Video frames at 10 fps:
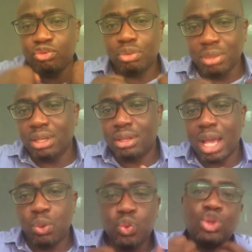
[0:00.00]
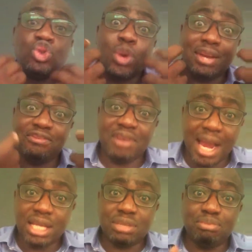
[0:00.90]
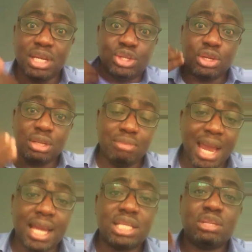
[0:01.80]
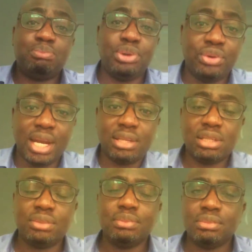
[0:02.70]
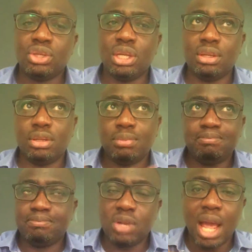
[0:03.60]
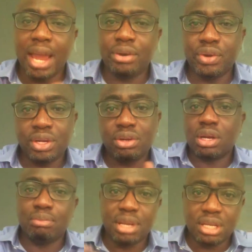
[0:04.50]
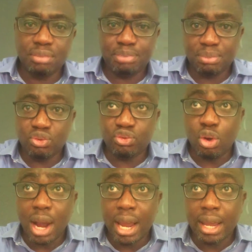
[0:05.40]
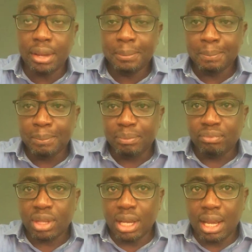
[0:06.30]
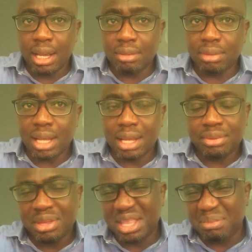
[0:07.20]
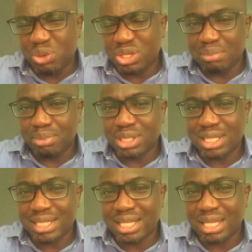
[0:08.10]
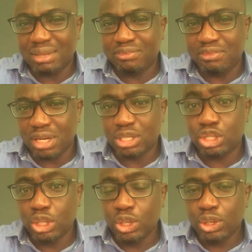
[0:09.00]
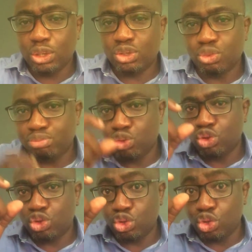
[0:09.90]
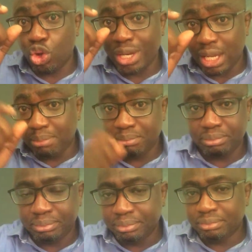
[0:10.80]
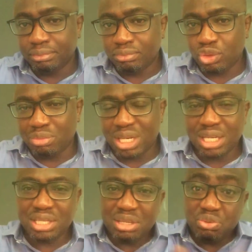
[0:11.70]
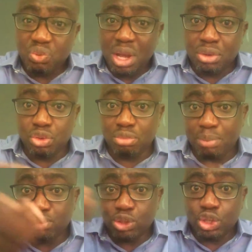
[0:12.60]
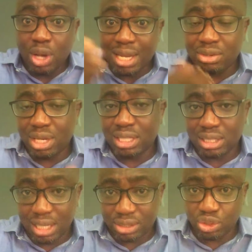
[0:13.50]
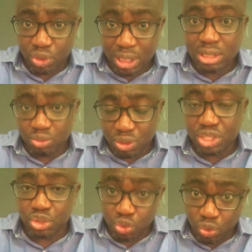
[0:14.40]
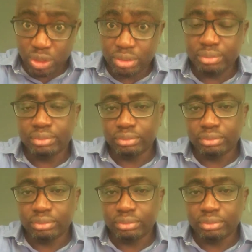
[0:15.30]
For me, I want to advise based on my experience in hiring, recommending people for hire. I think the most important thing first is to put your name. You may put your address next to it, which is good.